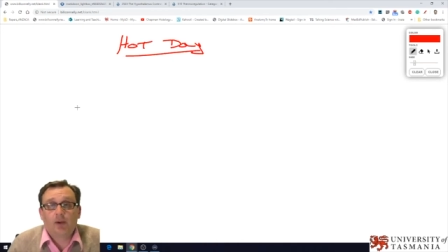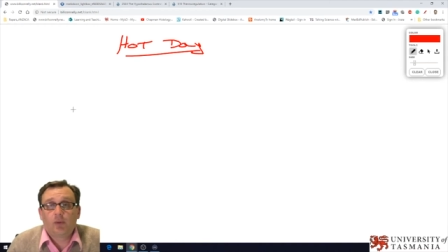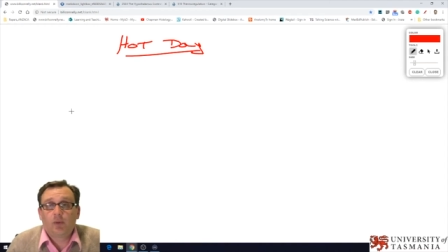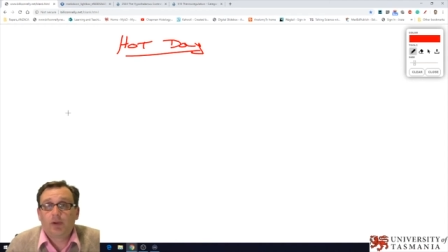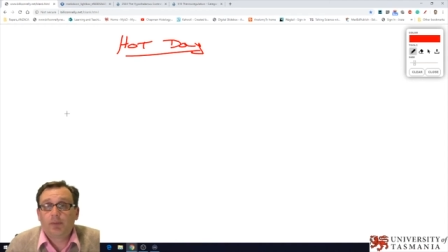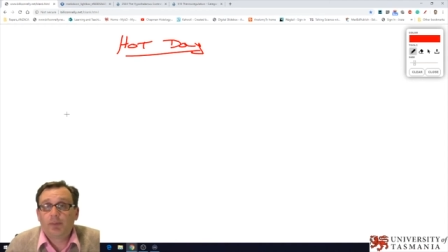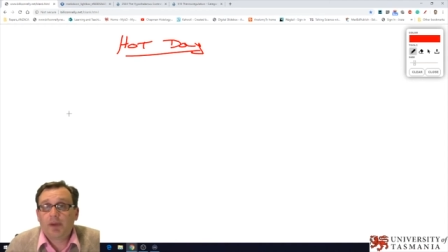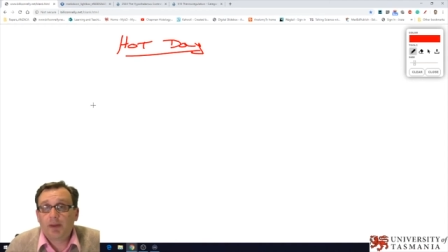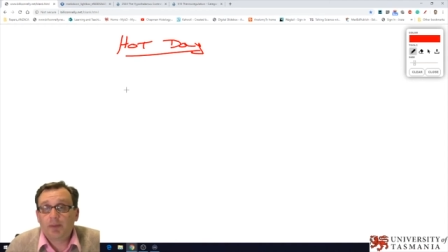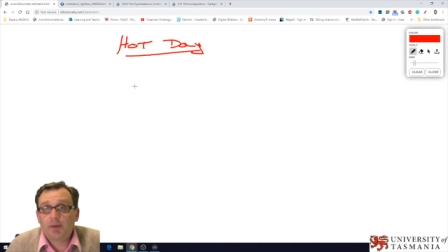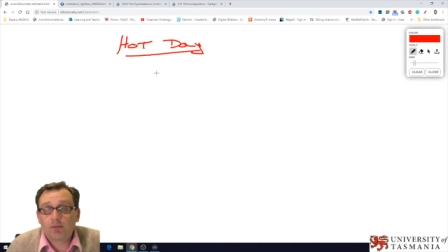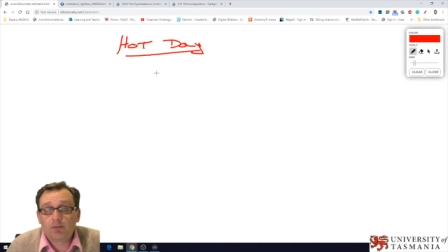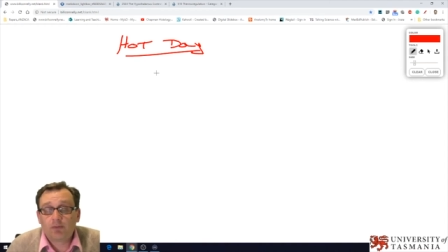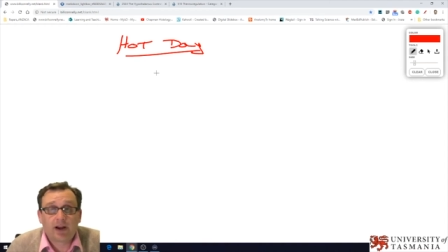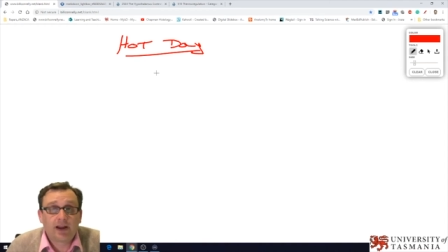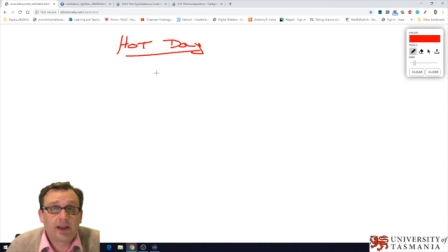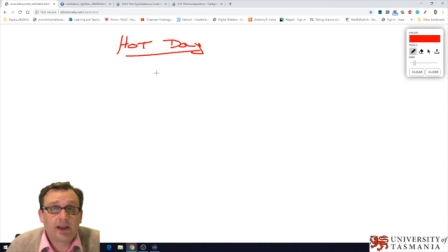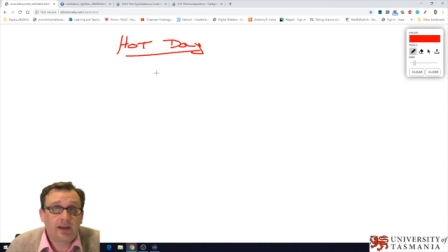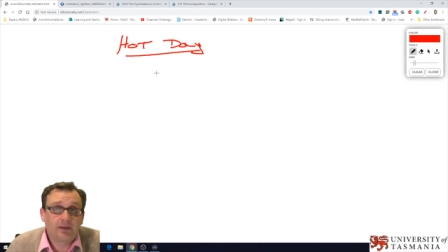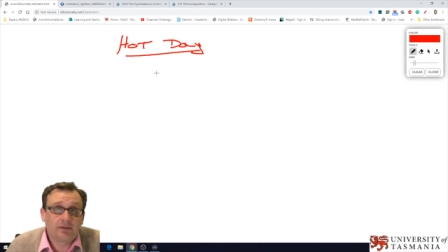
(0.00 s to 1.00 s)
Uh, we're
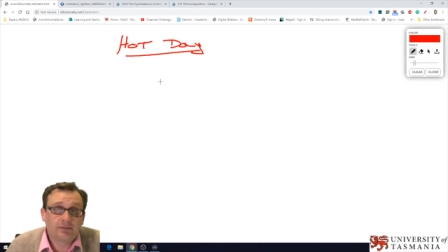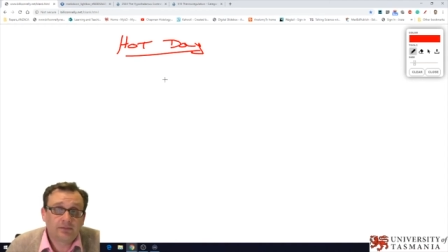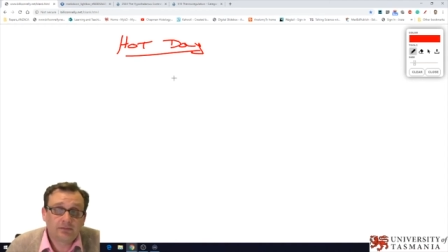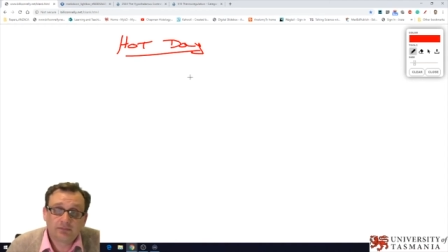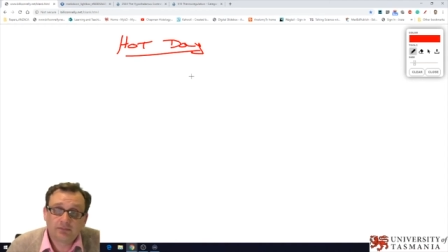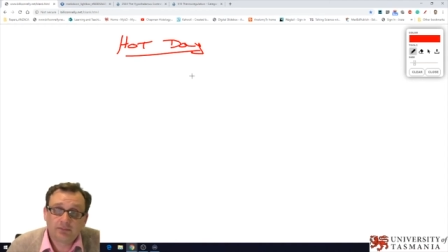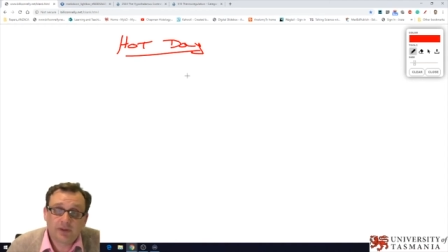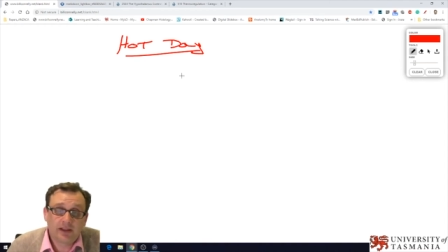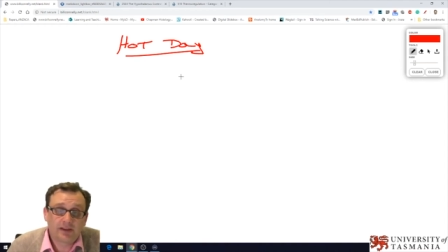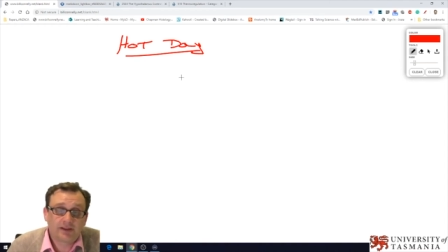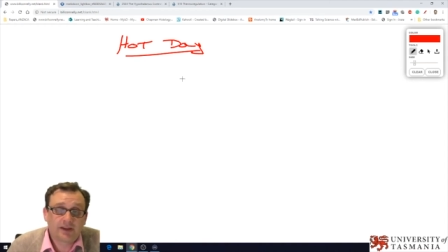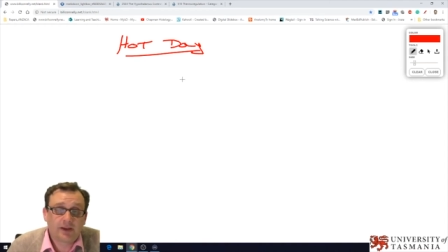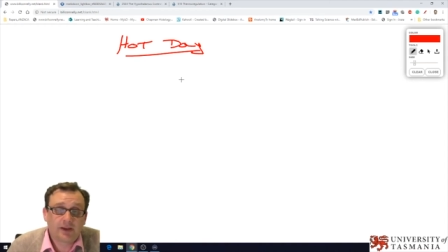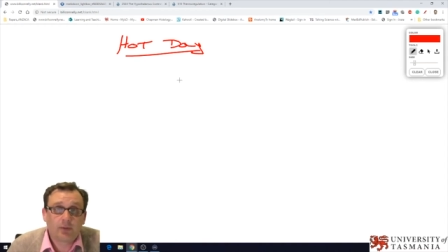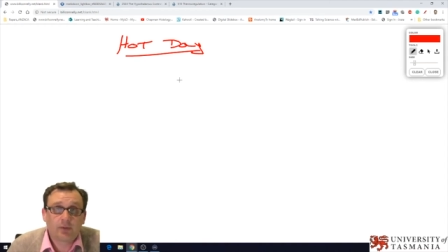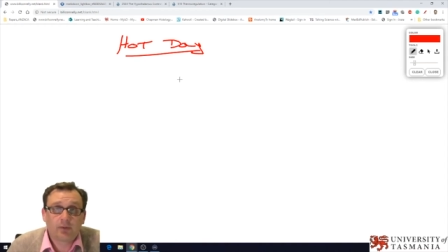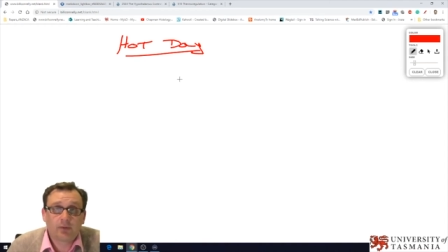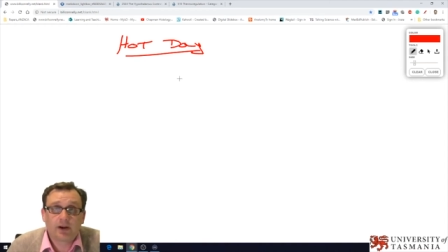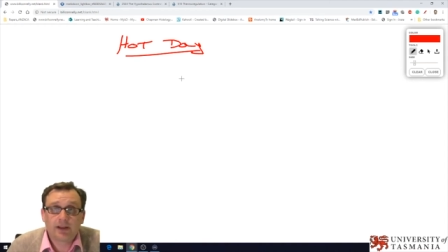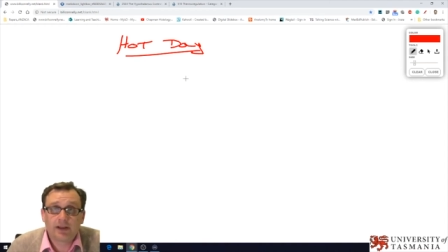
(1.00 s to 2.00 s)
maybe running,
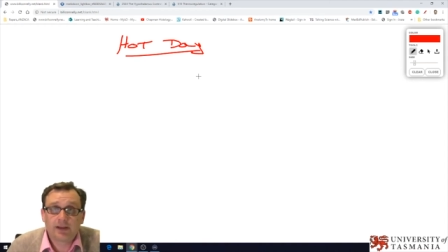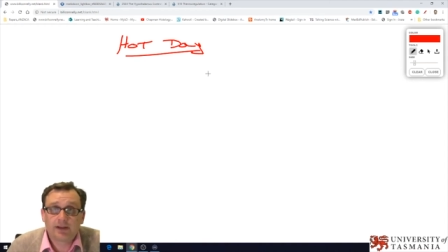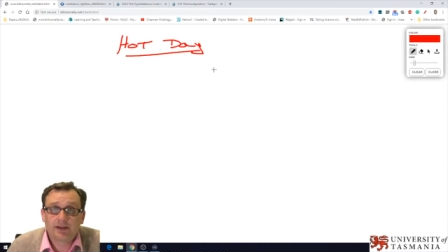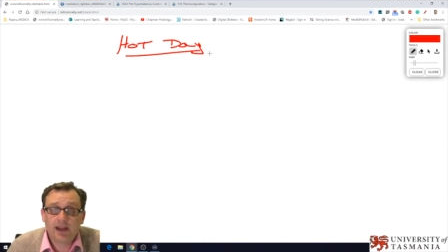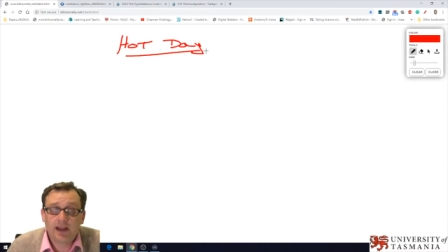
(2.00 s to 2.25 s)
let's say we're